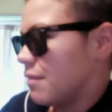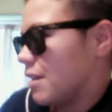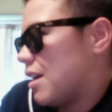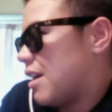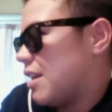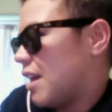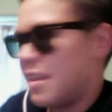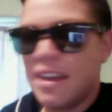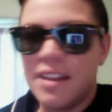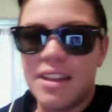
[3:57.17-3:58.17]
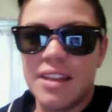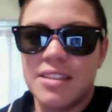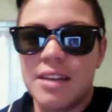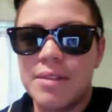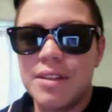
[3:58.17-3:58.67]
I think that
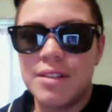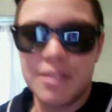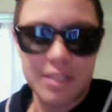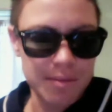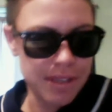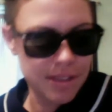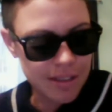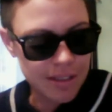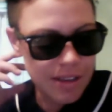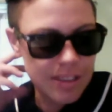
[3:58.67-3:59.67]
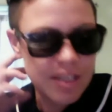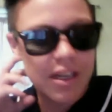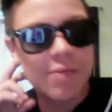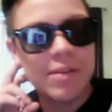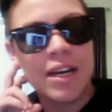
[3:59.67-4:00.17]
some of the songs that are
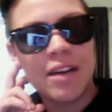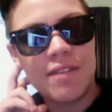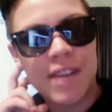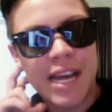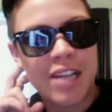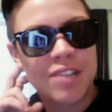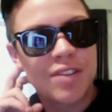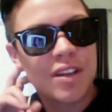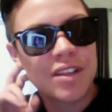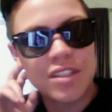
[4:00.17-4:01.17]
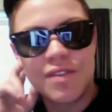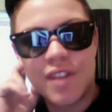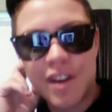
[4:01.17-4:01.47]
coming out of Nashville are just very